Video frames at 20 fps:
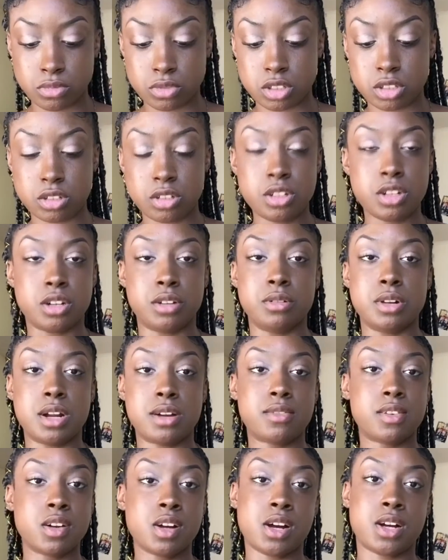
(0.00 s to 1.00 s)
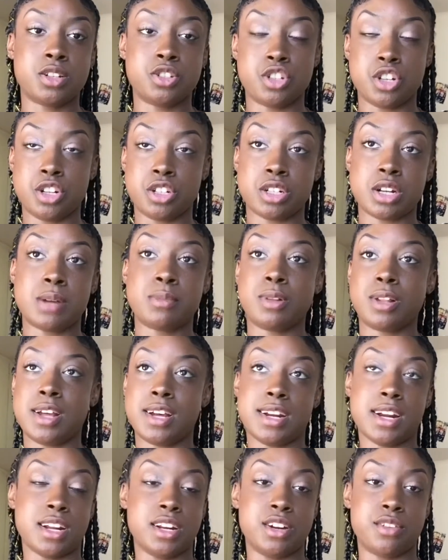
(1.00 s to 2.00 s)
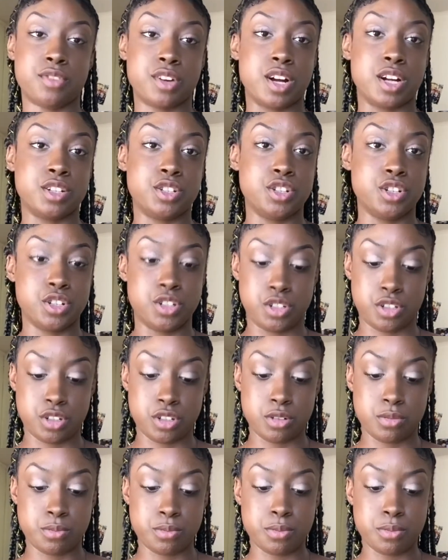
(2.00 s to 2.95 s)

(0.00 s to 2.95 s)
So yeah, never got judged. I'm glad I never got judged.